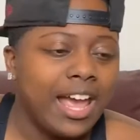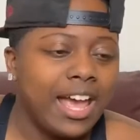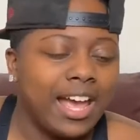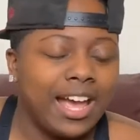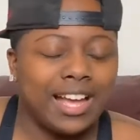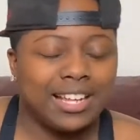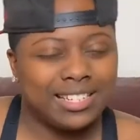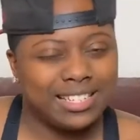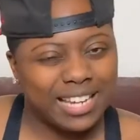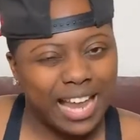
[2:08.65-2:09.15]

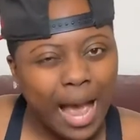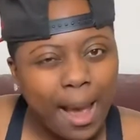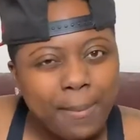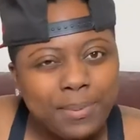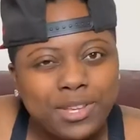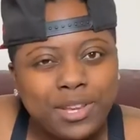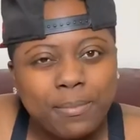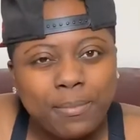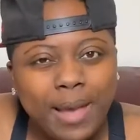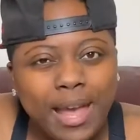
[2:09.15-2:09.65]

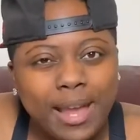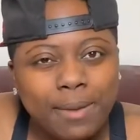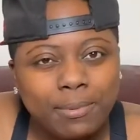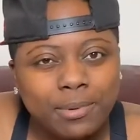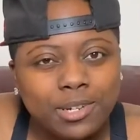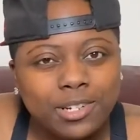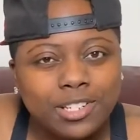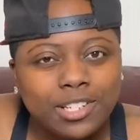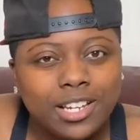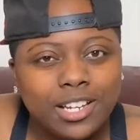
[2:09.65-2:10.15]
adoption
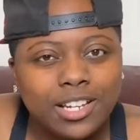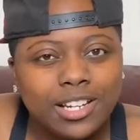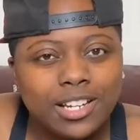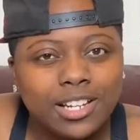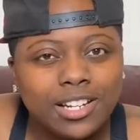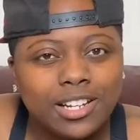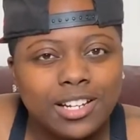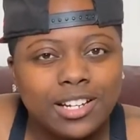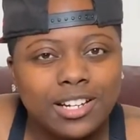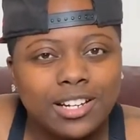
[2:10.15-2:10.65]
papers
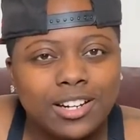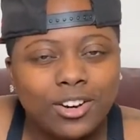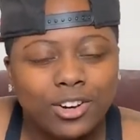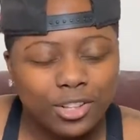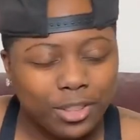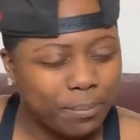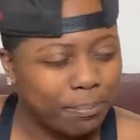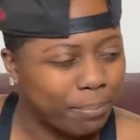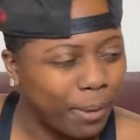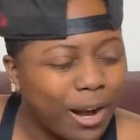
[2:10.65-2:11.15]
or
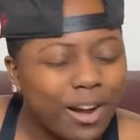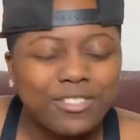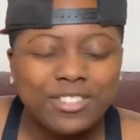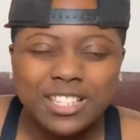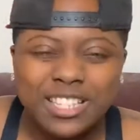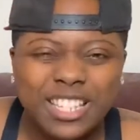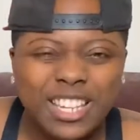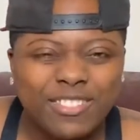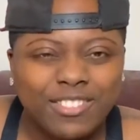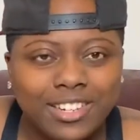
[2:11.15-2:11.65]
the birth
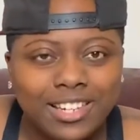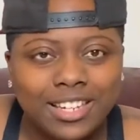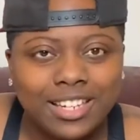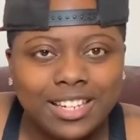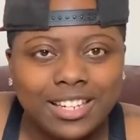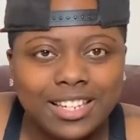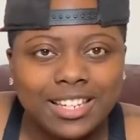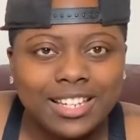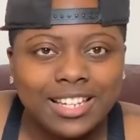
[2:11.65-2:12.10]
certificate.